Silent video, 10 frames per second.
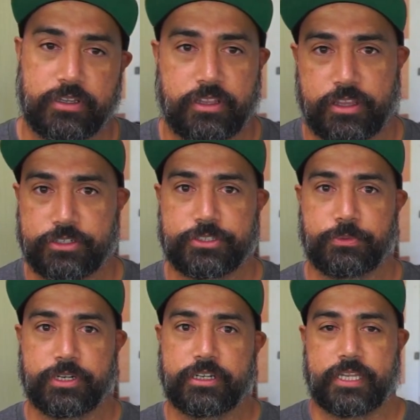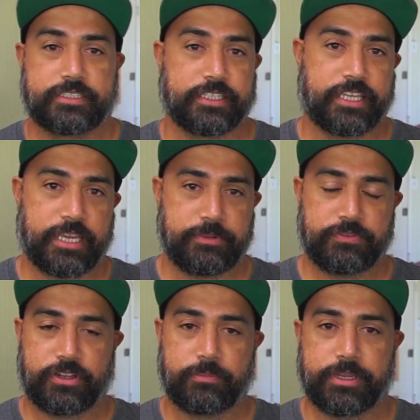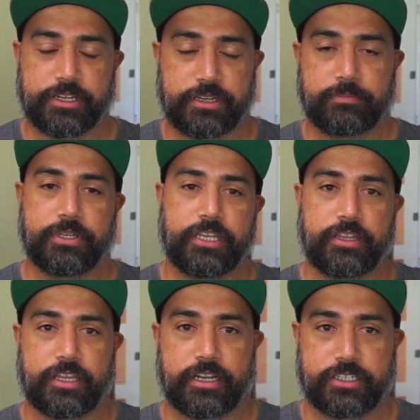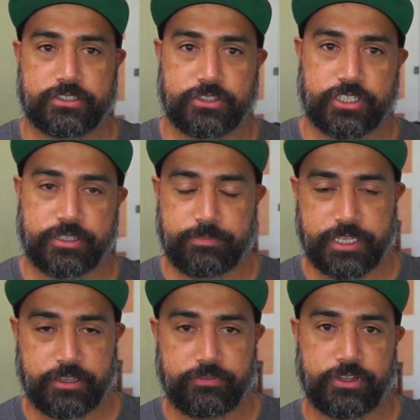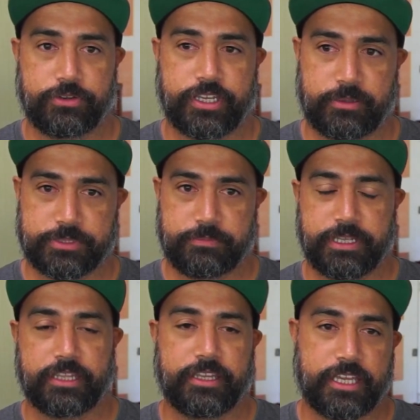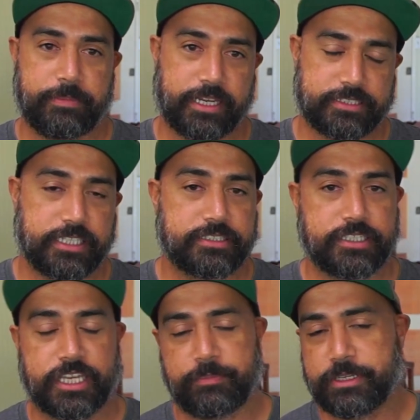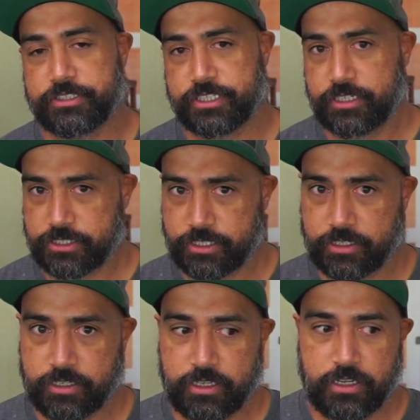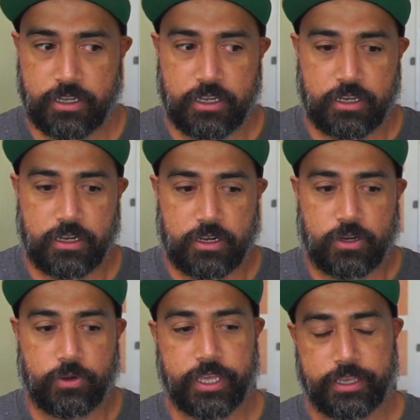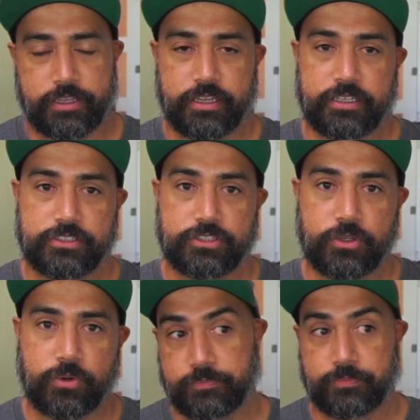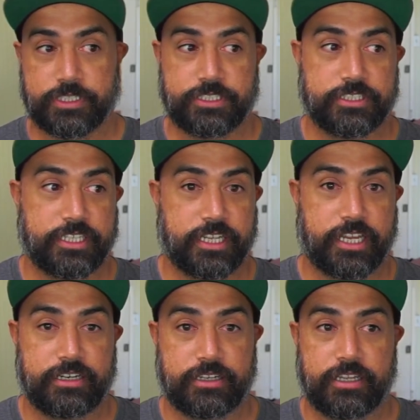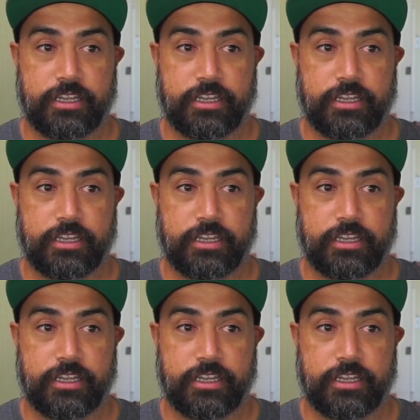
there somewhere. That's a game development company that I started making video games and making game assets and game education. Okay, so let's just get ahead